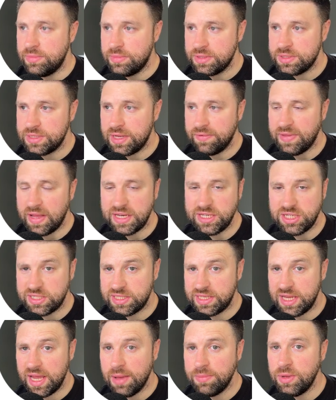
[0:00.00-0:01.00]
So if they just
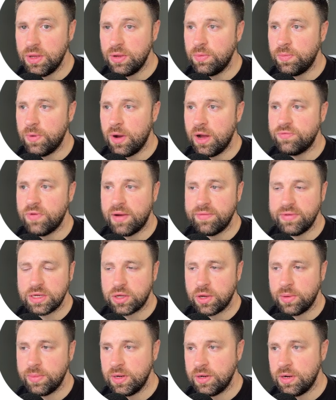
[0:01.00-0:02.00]
DM you the word rather than
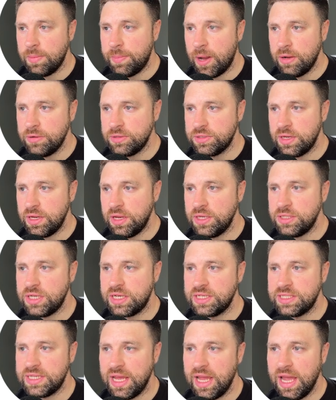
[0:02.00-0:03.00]
comment on a post, as you
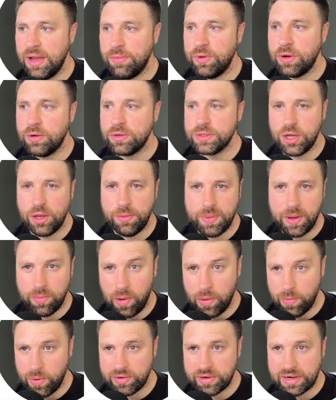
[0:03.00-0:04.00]
can see here, we've got 2 people.
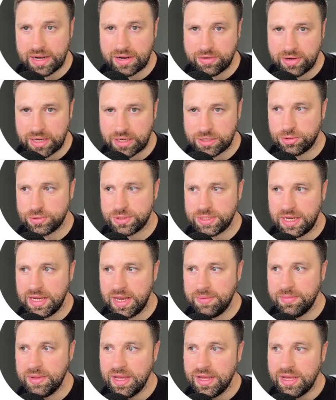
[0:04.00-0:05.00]
I won't click on it because you'll see
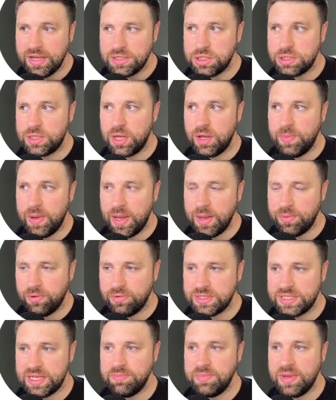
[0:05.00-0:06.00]
them. So 2 people
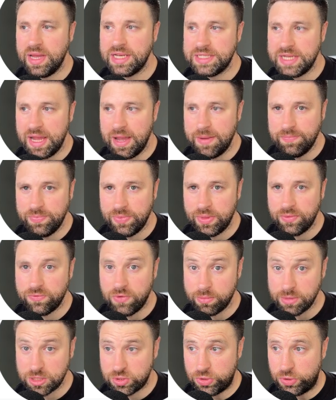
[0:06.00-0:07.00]
sent me a DM
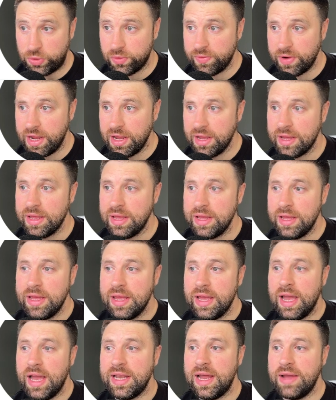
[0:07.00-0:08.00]
from a story
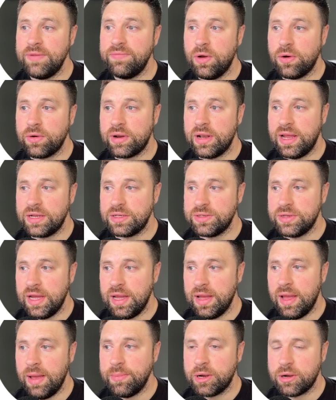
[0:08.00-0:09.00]
and they've not clicked on
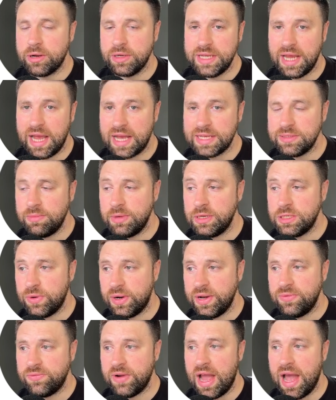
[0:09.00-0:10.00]
it. And because it hasn't been
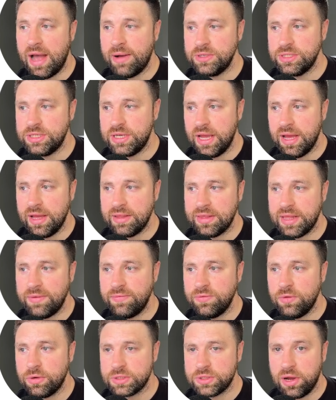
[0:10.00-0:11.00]
23 hours yet, they've
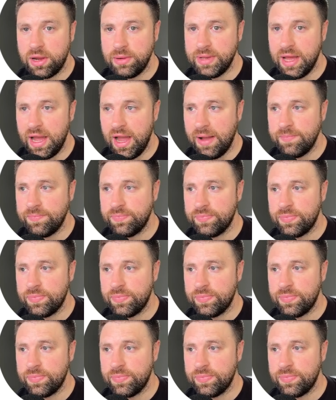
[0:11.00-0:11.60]
not timed out.